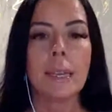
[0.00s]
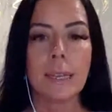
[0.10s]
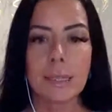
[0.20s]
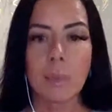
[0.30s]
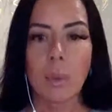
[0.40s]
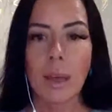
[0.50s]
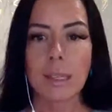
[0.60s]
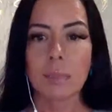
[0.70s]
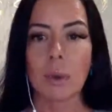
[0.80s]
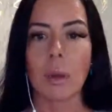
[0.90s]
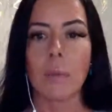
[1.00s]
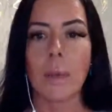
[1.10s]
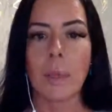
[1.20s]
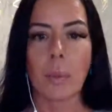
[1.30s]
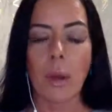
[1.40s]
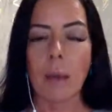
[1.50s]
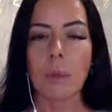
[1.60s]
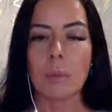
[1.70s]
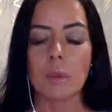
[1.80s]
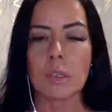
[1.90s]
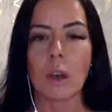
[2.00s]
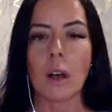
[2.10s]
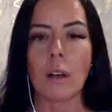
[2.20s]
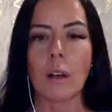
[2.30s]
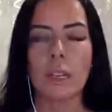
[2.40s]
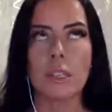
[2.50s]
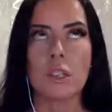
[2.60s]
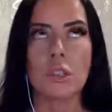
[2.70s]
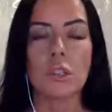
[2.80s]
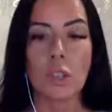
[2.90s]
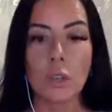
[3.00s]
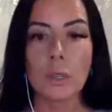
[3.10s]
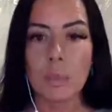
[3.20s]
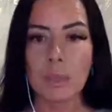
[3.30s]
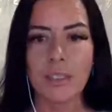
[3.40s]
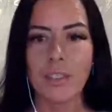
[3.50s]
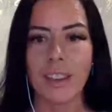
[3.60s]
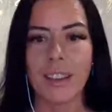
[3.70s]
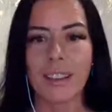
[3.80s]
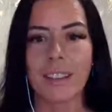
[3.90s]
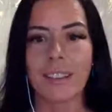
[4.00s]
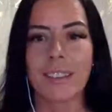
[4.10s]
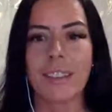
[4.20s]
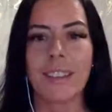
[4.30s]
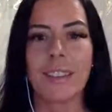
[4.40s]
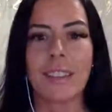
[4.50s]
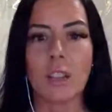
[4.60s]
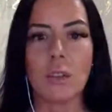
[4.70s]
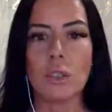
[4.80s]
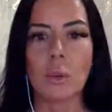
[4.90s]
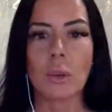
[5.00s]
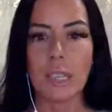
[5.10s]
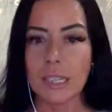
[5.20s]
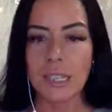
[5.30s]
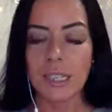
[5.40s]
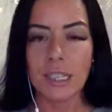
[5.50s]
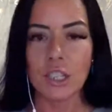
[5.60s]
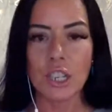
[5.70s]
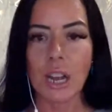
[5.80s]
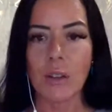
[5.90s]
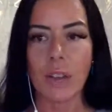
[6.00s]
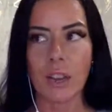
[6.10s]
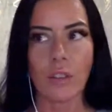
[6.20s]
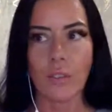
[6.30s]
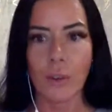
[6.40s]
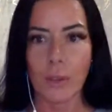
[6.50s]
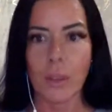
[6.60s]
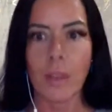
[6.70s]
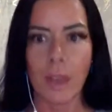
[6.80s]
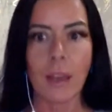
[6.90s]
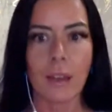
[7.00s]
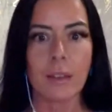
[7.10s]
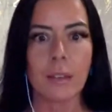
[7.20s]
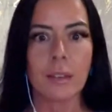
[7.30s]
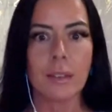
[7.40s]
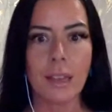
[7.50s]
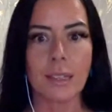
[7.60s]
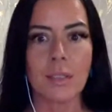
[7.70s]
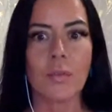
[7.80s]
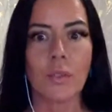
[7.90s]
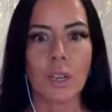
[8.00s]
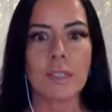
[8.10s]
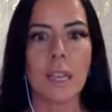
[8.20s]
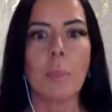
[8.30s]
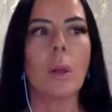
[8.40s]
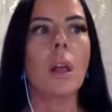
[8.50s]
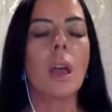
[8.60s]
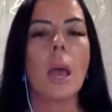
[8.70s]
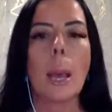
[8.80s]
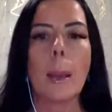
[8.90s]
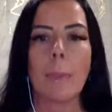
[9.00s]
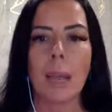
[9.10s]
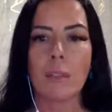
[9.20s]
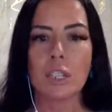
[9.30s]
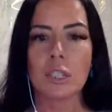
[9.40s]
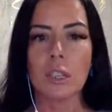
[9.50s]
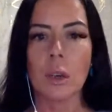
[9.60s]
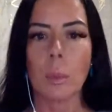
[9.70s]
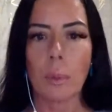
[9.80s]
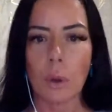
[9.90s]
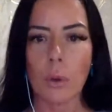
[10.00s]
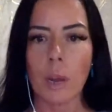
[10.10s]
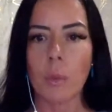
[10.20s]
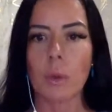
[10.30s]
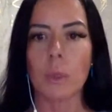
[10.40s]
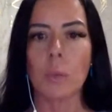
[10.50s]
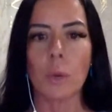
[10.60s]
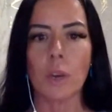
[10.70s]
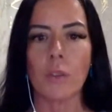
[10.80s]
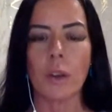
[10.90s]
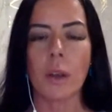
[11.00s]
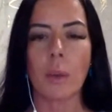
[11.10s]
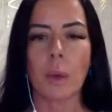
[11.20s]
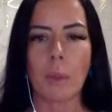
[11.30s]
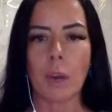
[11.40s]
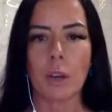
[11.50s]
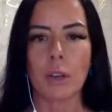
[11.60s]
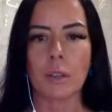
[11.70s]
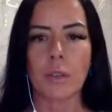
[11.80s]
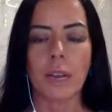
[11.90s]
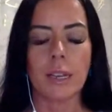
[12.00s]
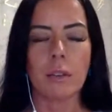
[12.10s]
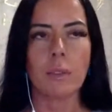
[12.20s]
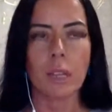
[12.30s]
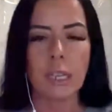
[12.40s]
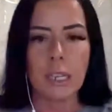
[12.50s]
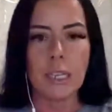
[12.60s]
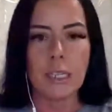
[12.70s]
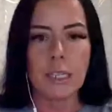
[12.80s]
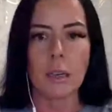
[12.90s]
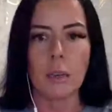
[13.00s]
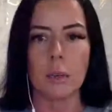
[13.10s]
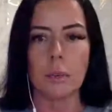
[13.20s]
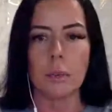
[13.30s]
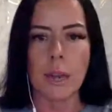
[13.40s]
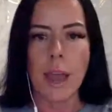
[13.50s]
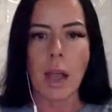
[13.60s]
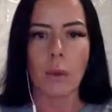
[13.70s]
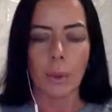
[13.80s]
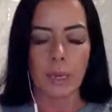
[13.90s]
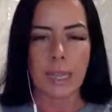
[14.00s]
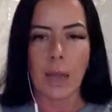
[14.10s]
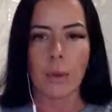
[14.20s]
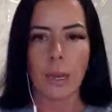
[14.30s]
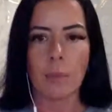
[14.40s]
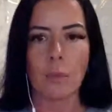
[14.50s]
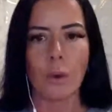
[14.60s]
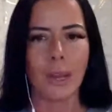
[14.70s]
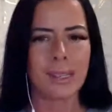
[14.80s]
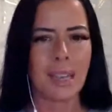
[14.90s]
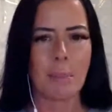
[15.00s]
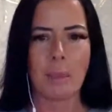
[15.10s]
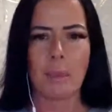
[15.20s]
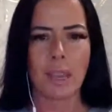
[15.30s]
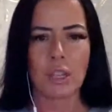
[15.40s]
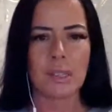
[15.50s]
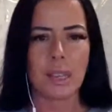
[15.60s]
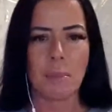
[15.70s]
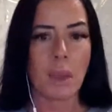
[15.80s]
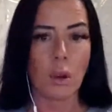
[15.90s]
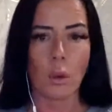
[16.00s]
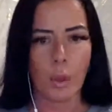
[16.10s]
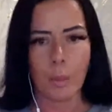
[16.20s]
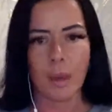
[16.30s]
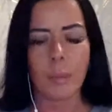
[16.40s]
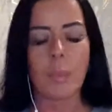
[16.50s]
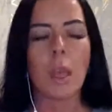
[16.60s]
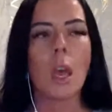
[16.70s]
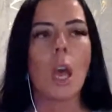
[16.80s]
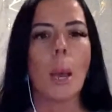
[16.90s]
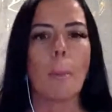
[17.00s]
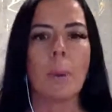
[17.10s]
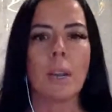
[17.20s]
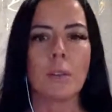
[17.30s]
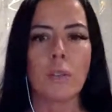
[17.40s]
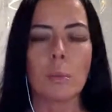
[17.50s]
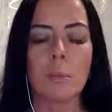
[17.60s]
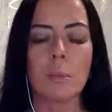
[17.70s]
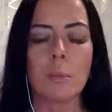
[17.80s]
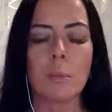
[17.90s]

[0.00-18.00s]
Is it possible that the problem you solve is so specific that you don't need to niche down any further than that? Yes. For example, my original program would only work for network marketers, right? I didn't really need to narrow it down anymore, except maybe I could say men or women. But for most